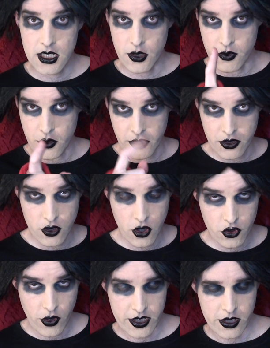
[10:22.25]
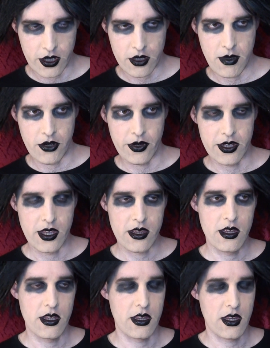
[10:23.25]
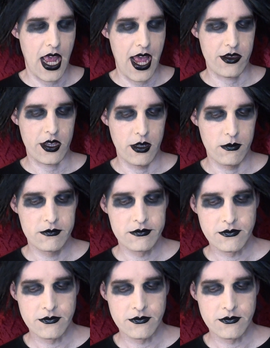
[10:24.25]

He's doing a Star Trek documentary, and they ask him.